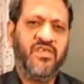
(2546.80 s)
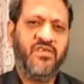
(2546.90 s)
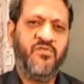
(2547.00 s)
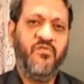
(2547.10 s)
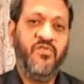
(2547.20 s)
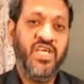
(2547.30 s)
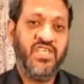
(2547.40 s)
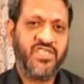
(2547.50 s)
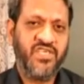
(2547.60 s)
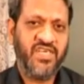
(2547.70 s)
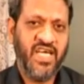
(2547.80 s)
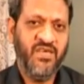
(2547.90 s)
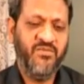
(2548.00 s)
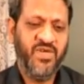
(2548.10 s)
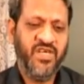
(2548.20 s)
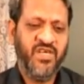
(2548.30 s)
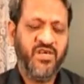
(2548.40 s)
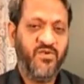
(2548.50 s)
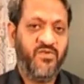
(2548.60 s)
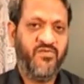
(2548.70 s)
to waste time
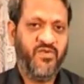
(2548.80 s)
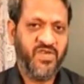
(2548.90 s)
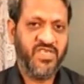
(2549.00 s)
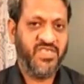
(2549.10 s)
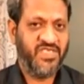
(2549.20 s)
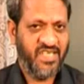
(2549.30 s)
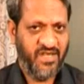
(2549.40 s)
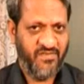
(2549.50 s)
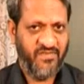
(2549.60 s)
to focus itself.